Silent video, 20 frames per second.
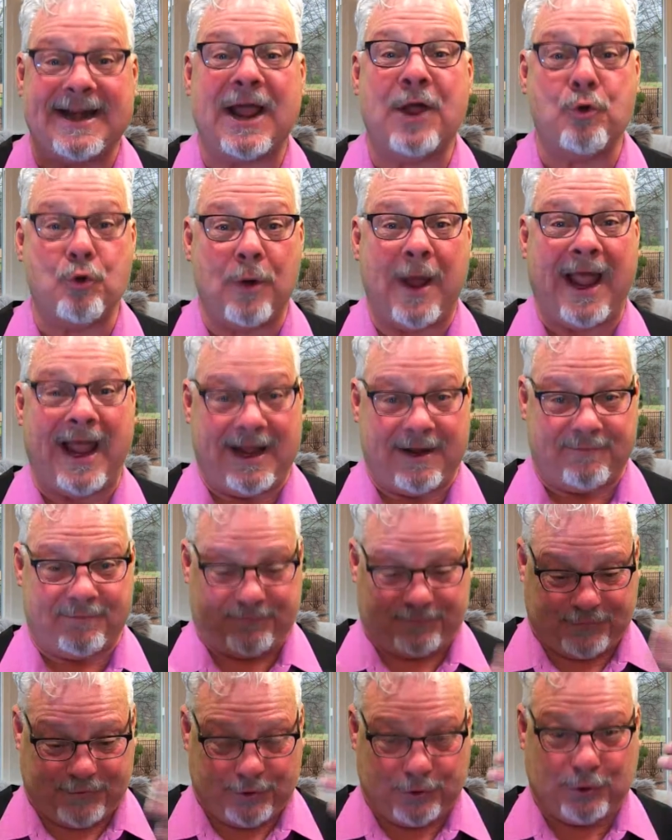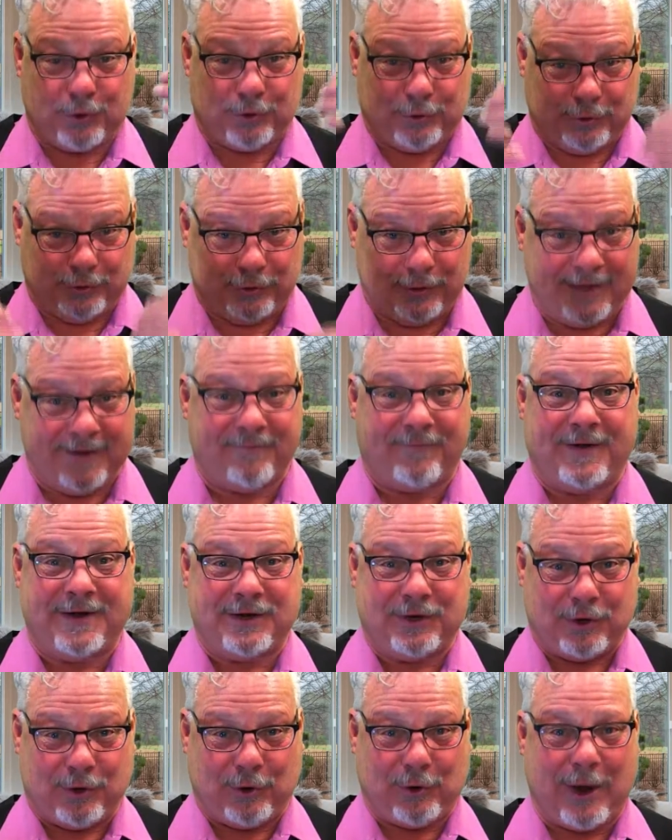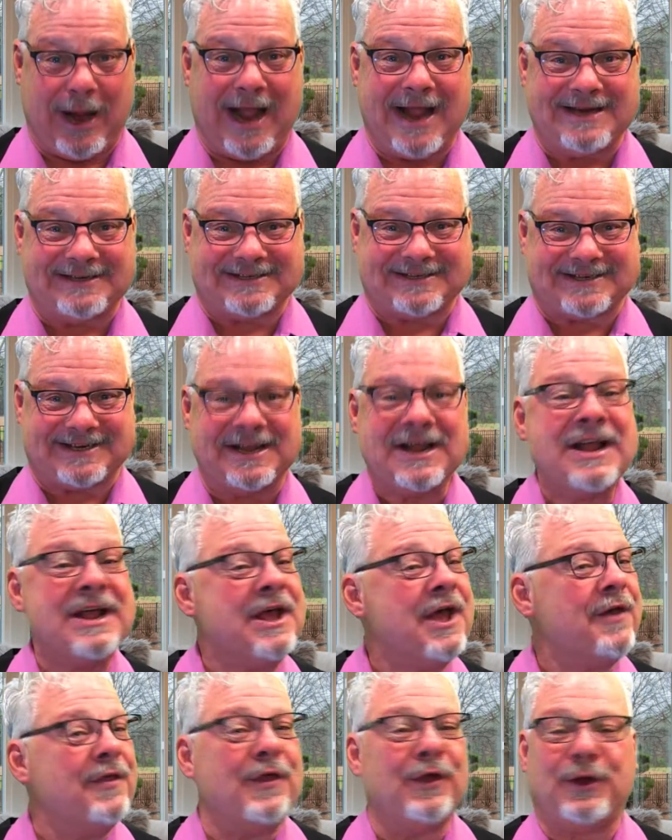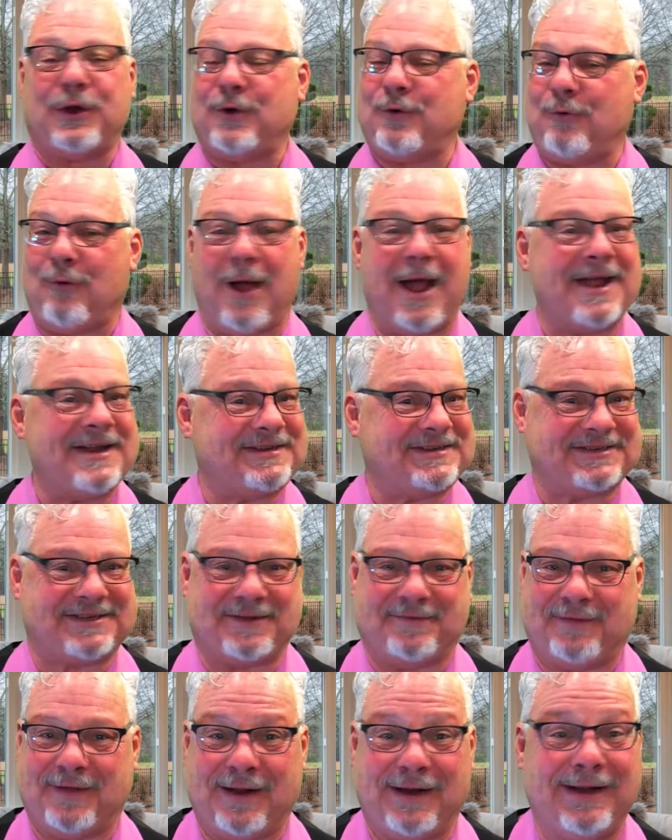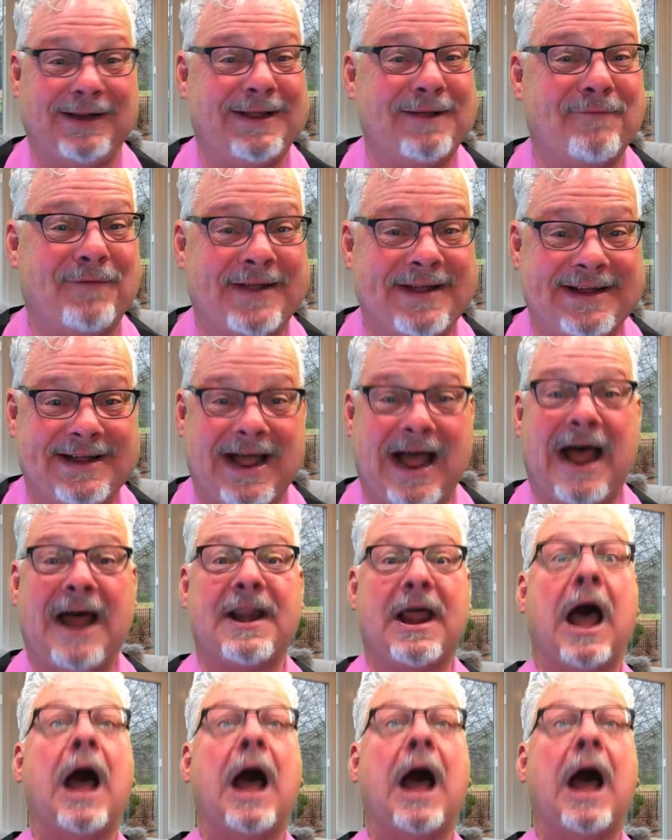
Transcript: who have the living Christ, the Christ of the living God,